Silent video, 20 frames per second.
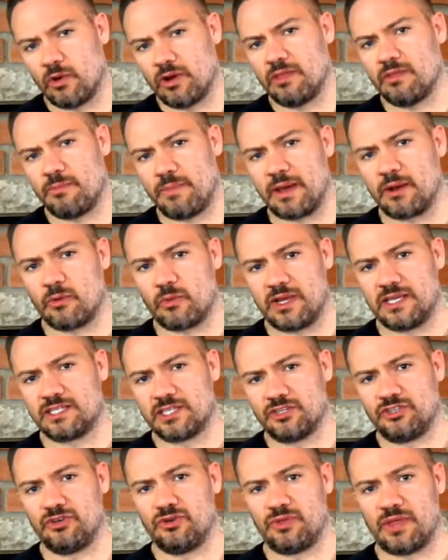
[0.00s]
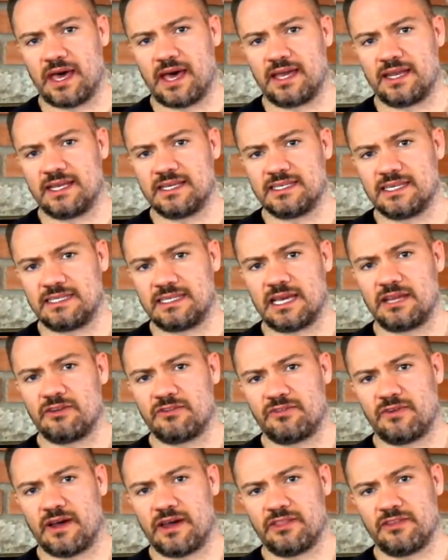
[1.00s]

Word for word: one of the better ways to do that is identify